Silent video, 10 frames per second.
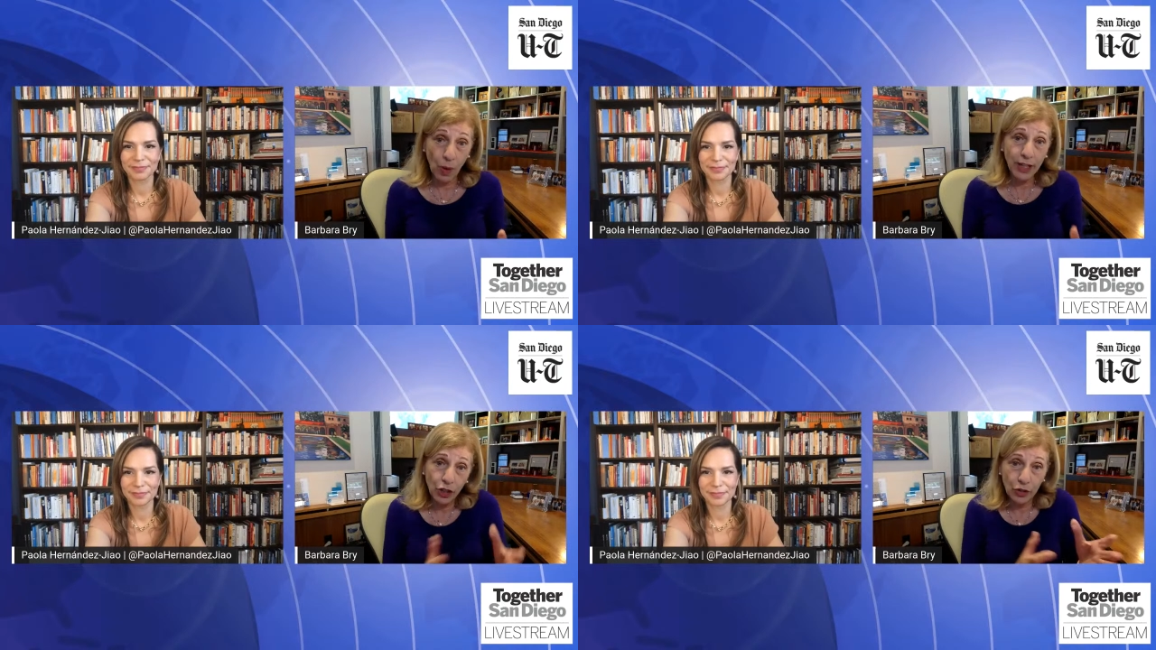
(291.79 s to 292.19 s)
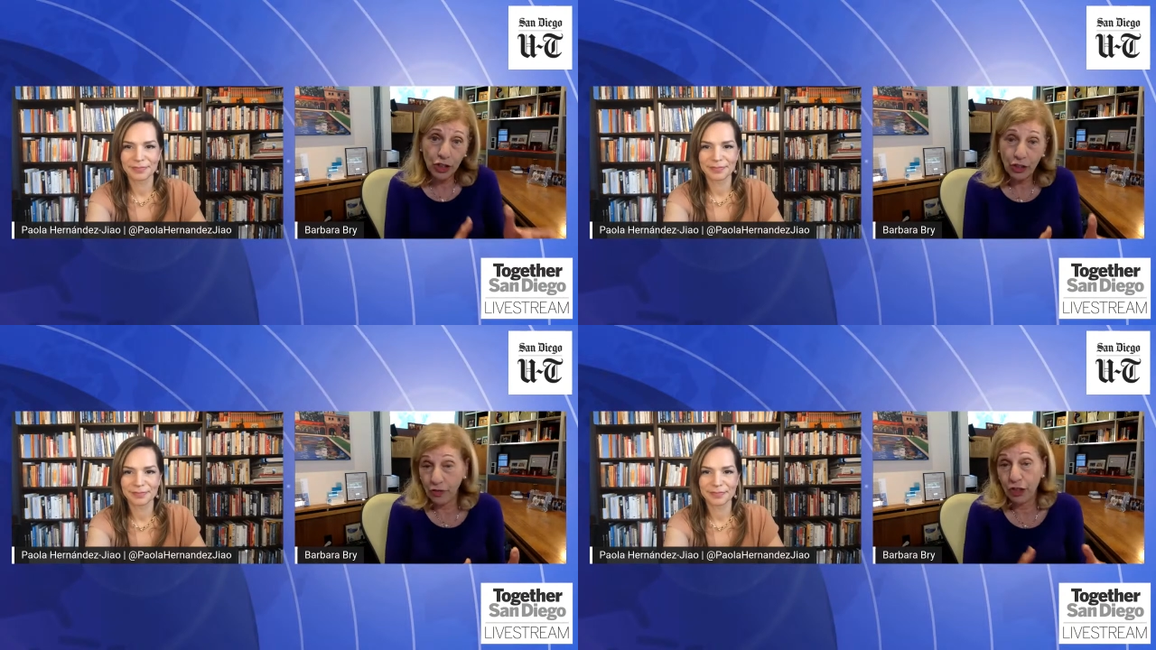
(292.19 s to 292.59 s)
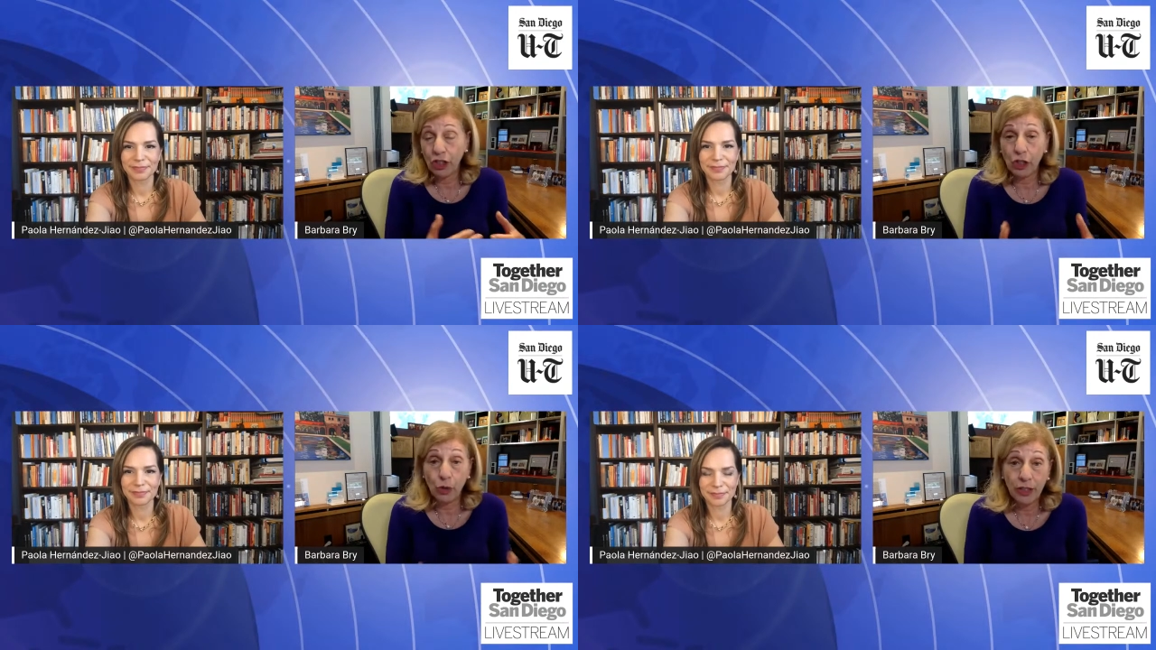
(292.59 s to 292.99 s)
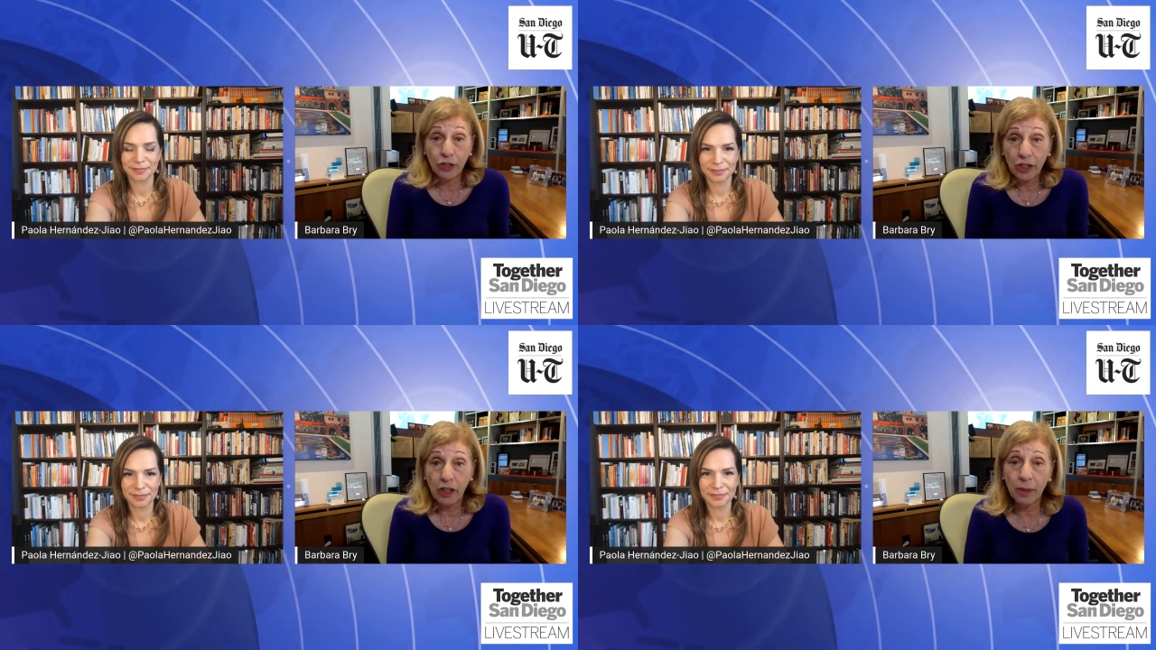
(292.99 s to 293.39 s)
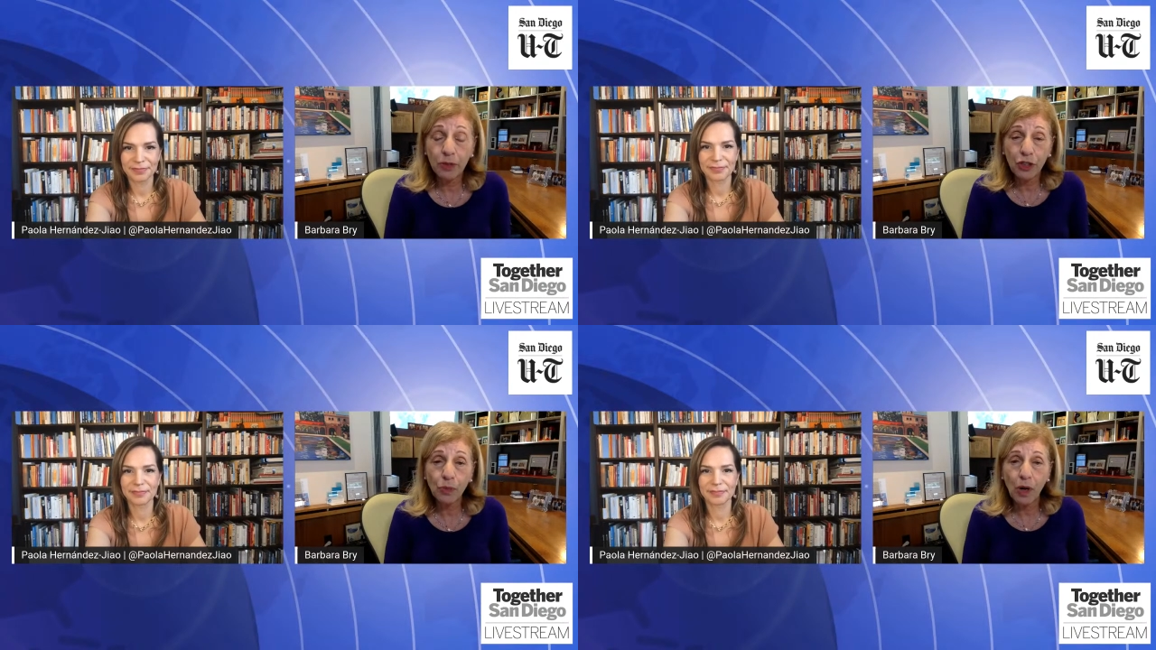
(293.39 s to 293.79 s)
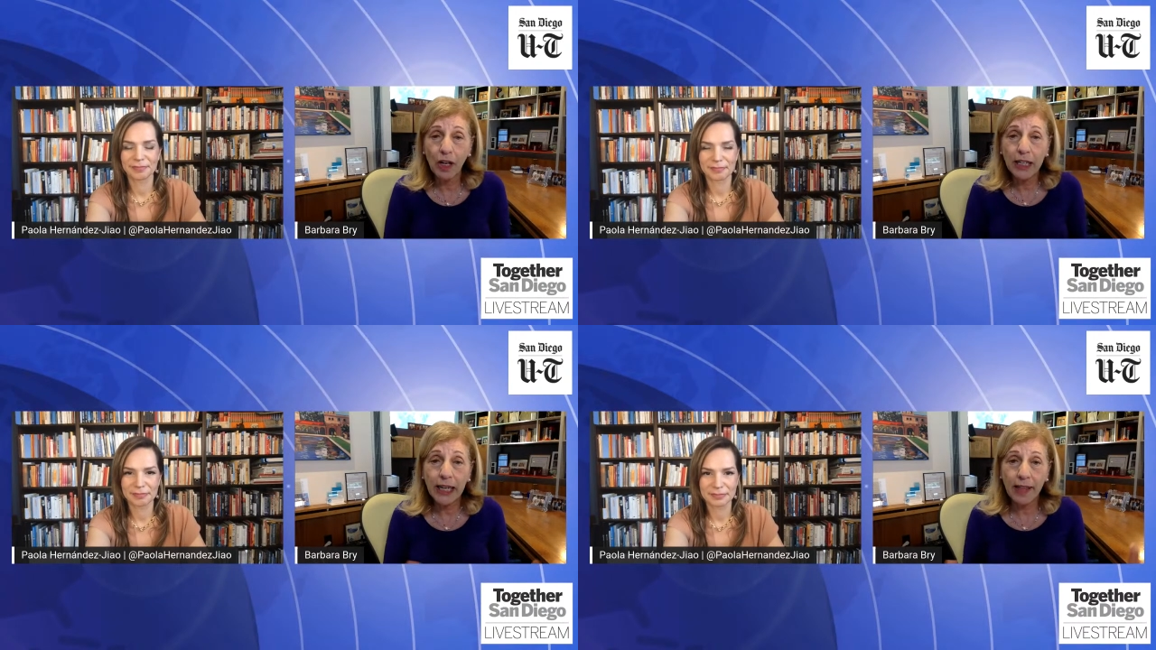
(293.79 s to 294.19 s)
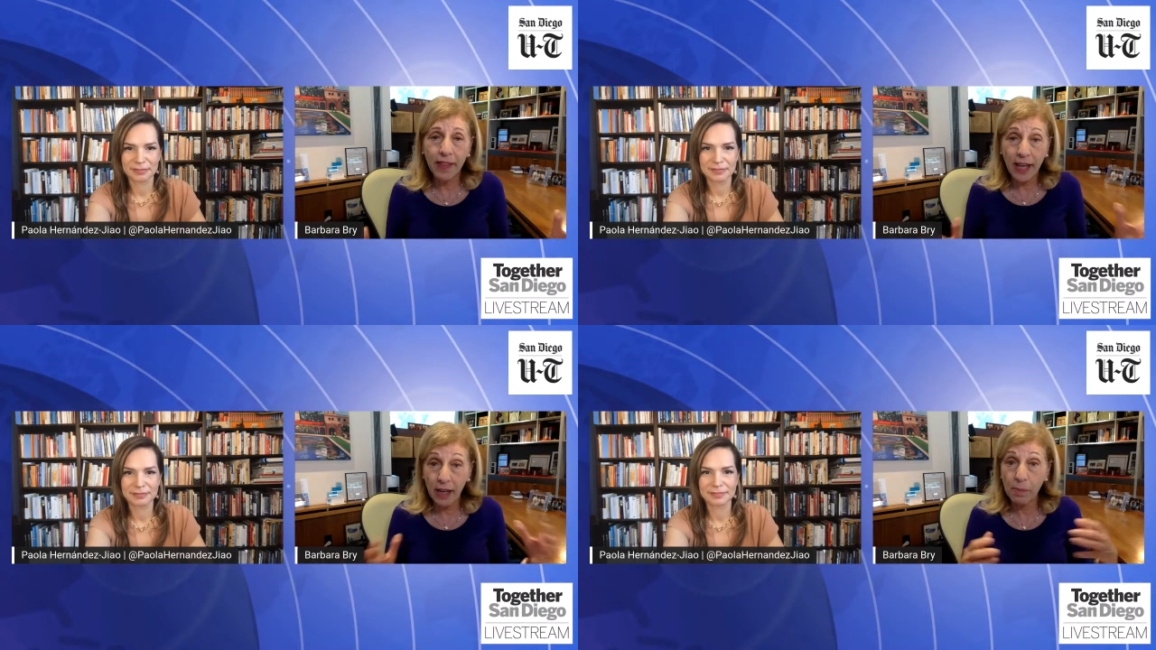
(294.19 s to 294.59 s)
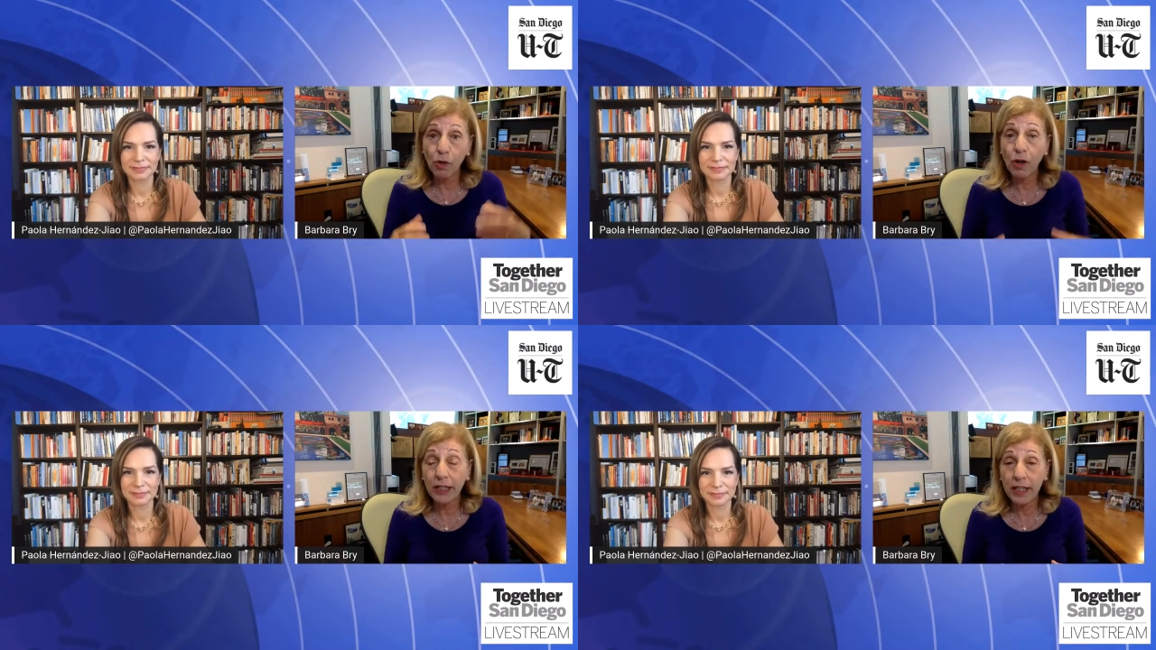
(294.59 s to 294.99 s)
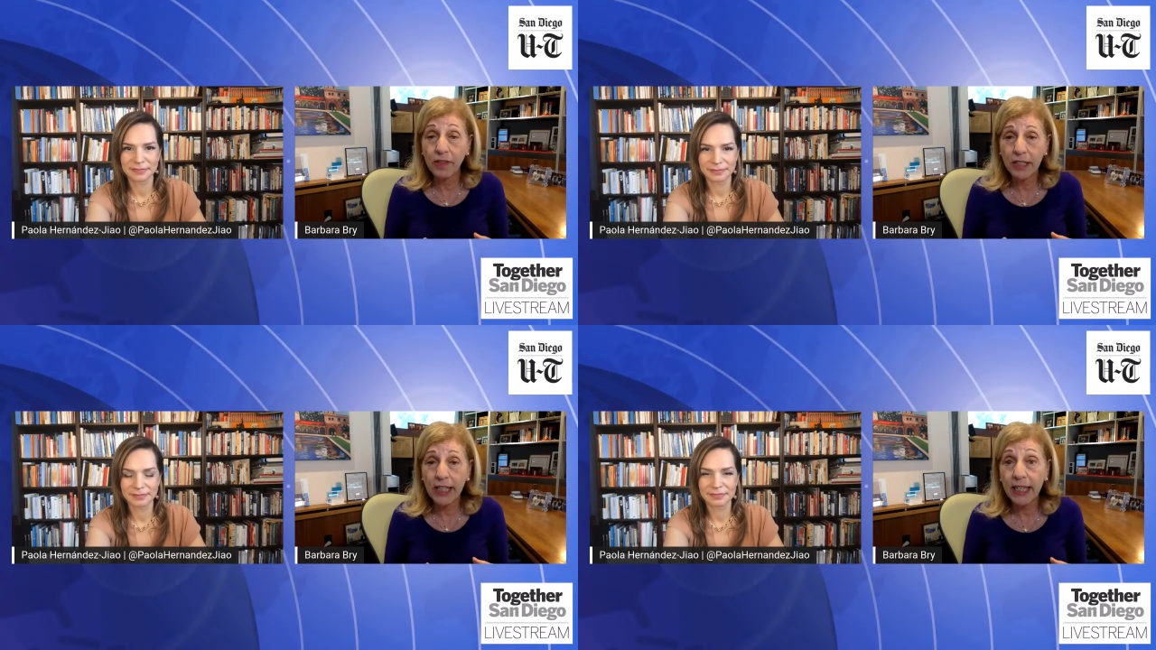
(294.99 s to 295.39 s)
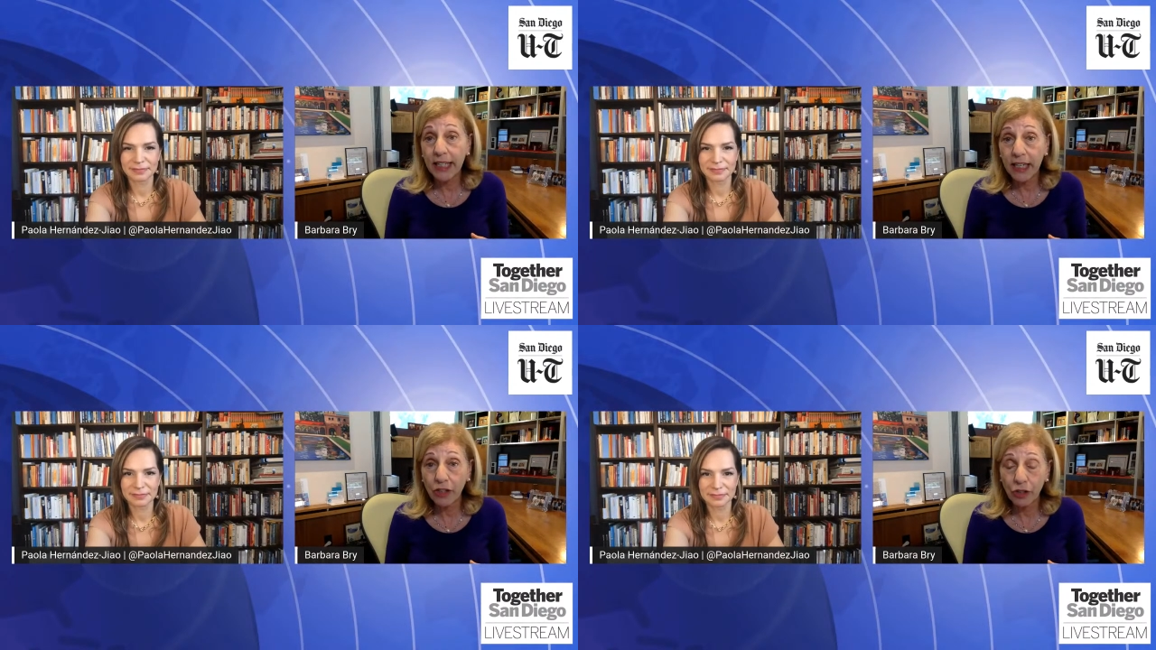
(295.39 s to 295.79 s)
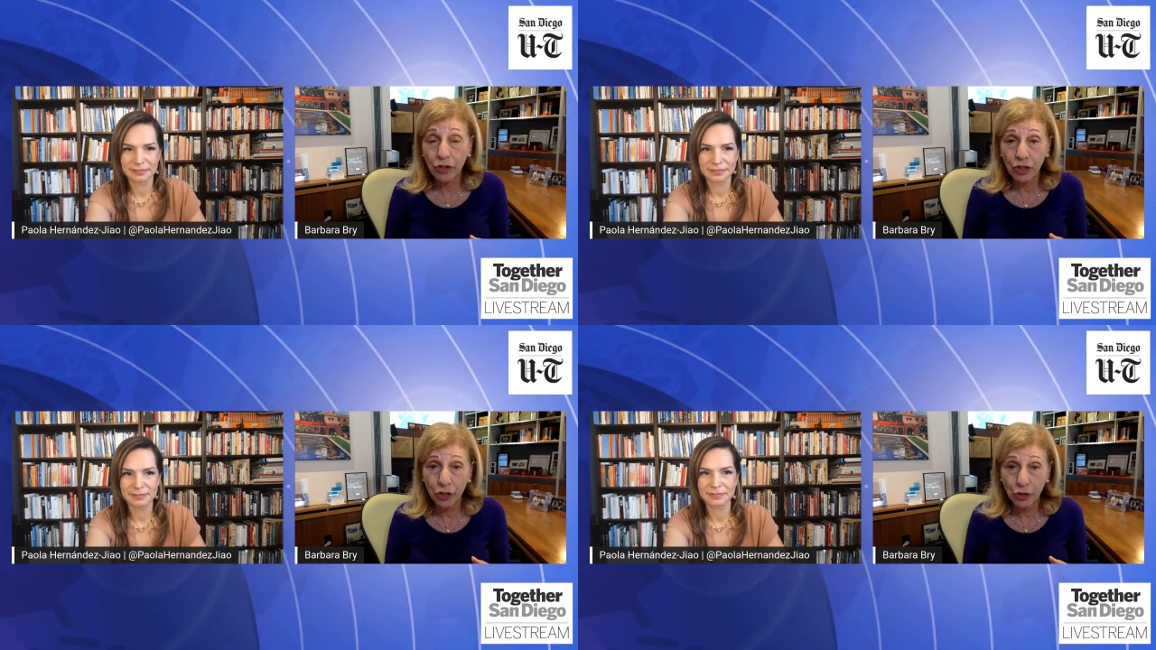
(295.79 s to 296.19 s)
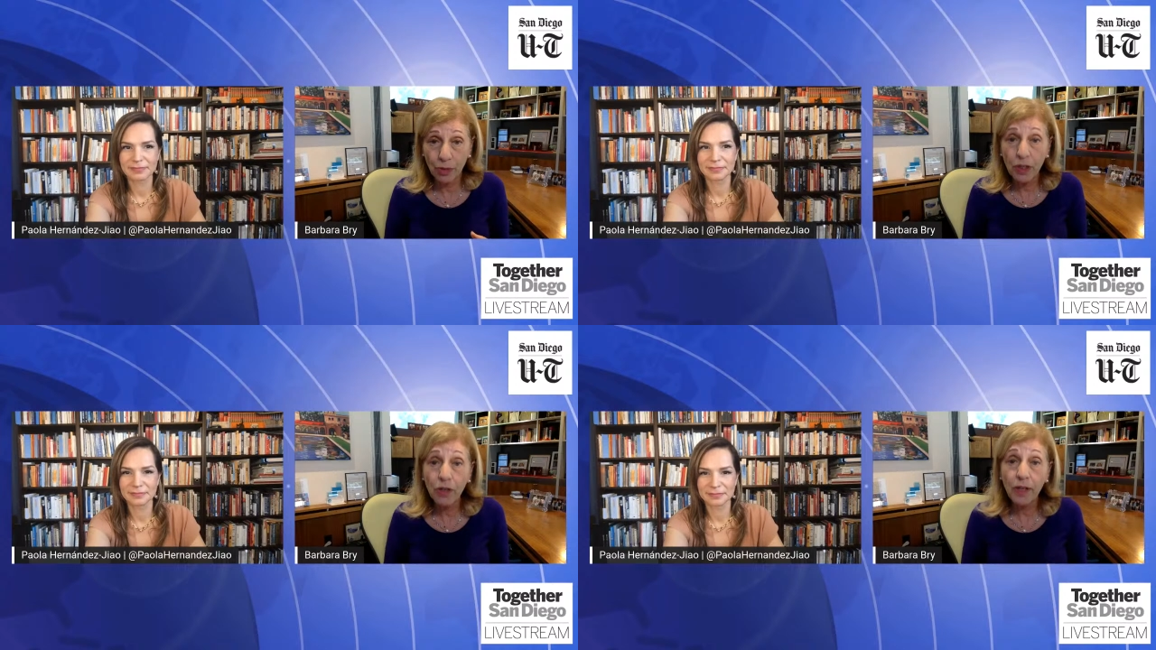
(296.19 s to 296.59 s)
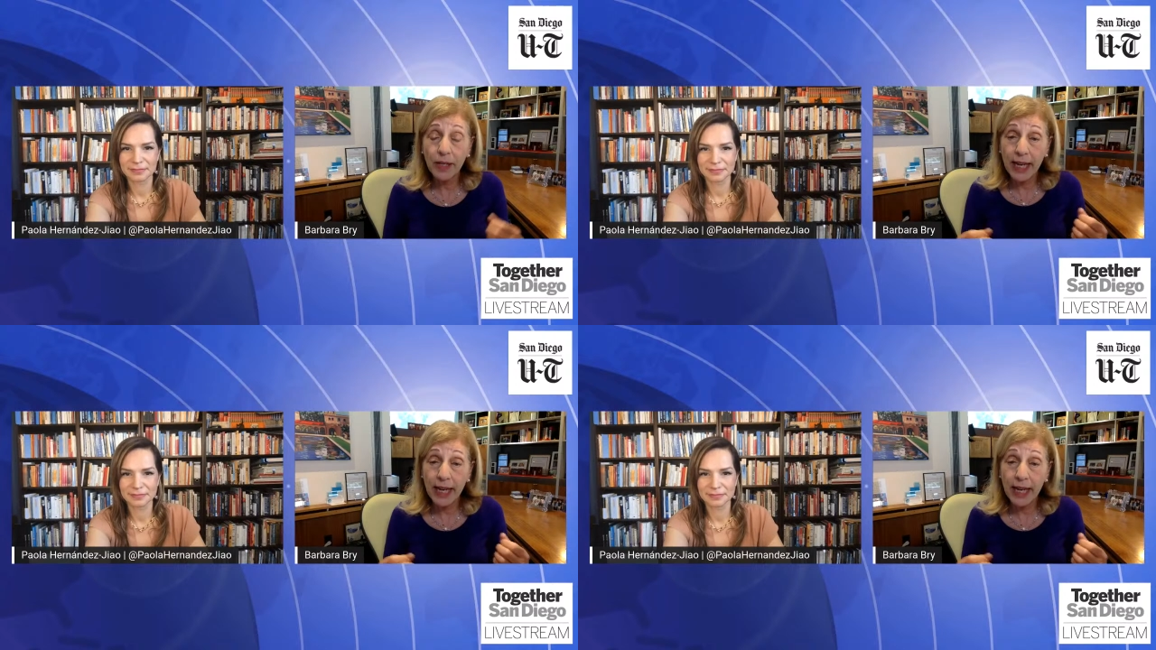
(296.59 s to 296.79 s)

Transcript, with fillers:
Speaker 1: I turned it over to the Lawyers Club to run, and they brought in the San Diego Union Tribune and the